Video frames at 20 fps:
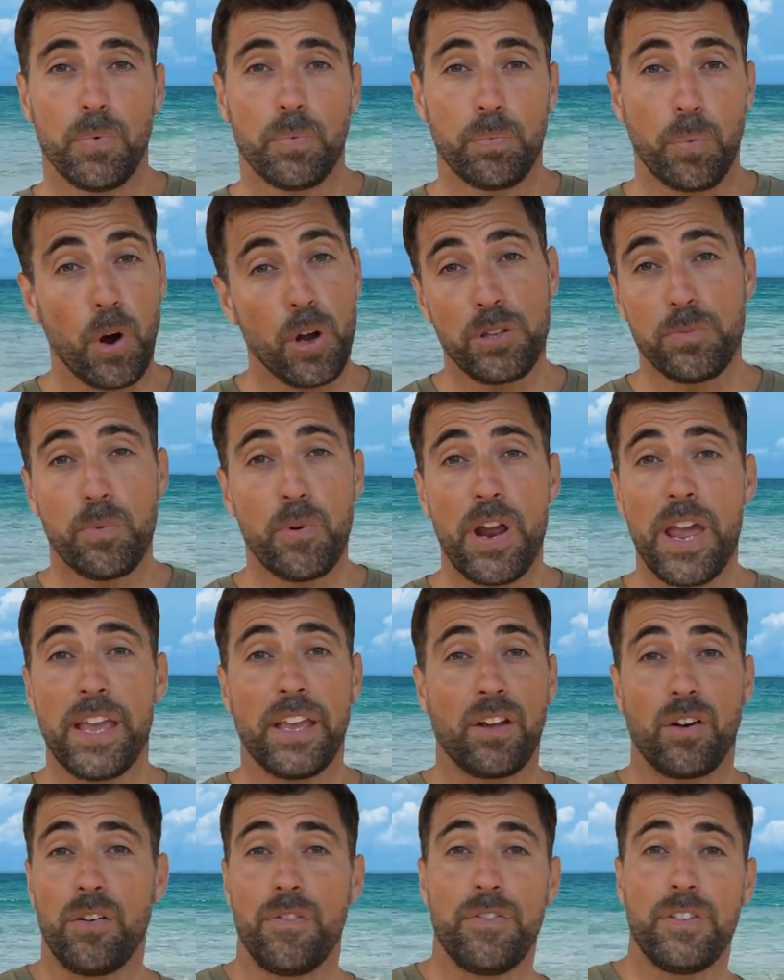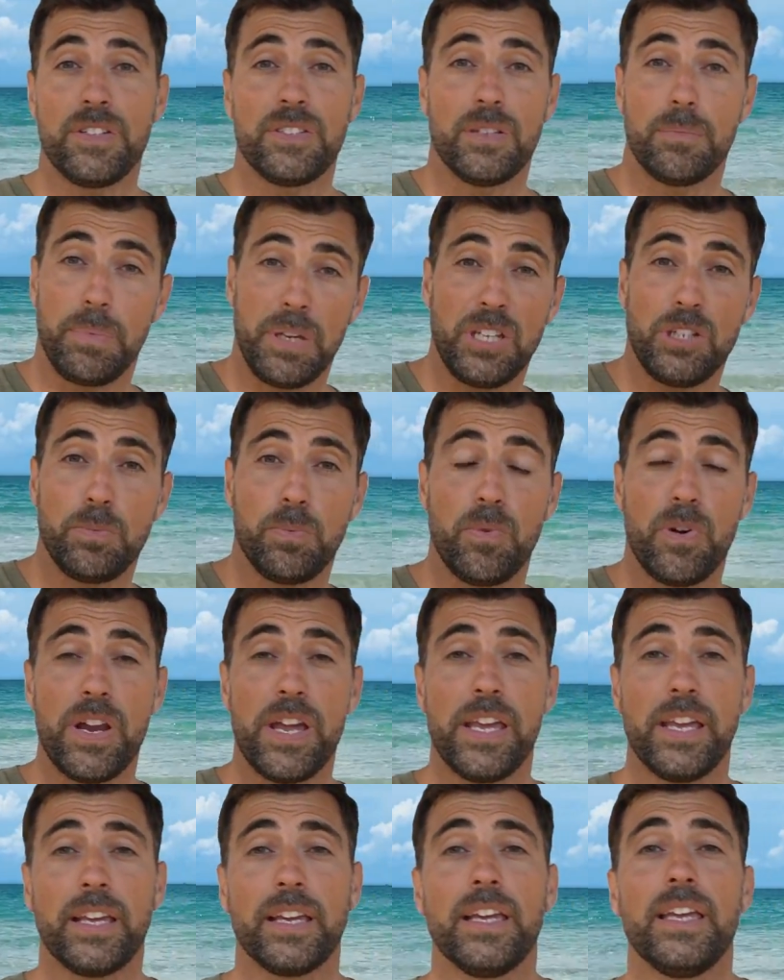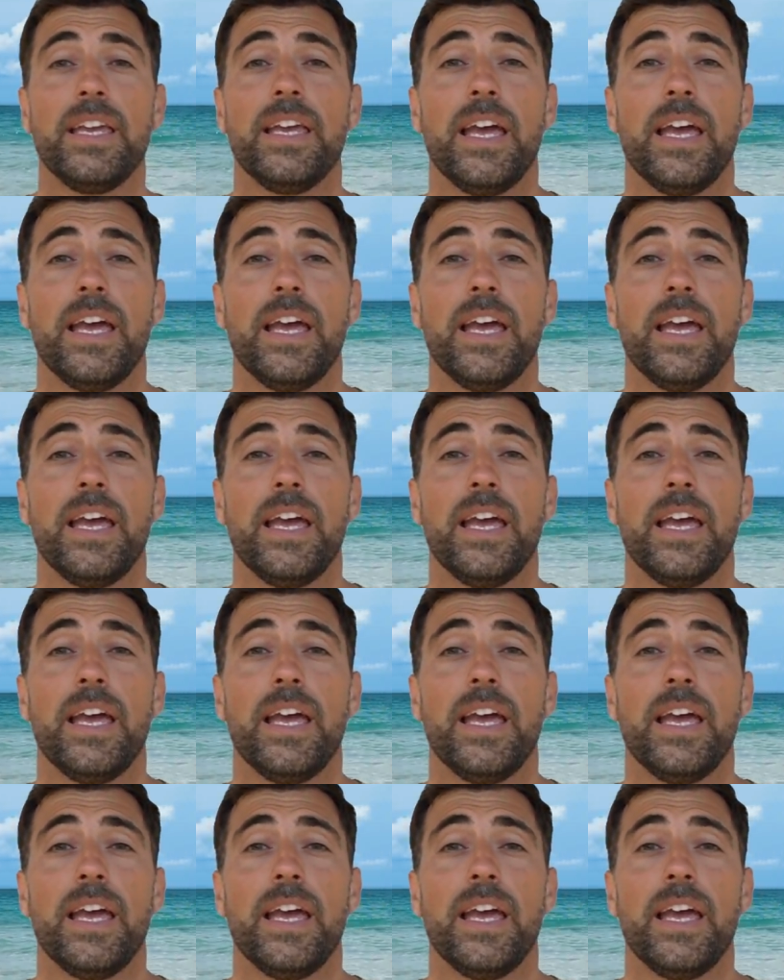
point break or if it's a beach break.